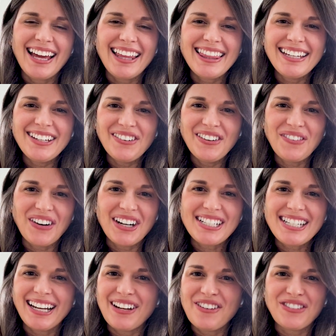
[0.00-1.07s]
I think we
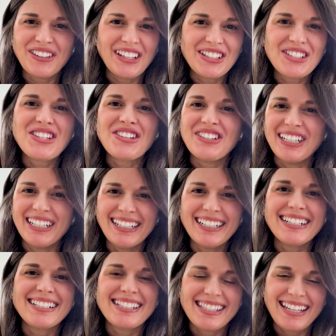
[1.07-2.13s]
worked on it for like 2
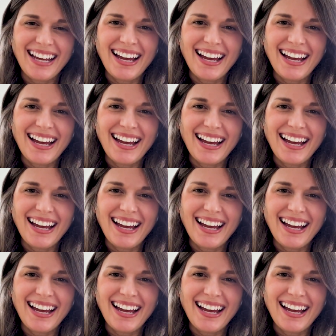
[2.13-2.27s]
years.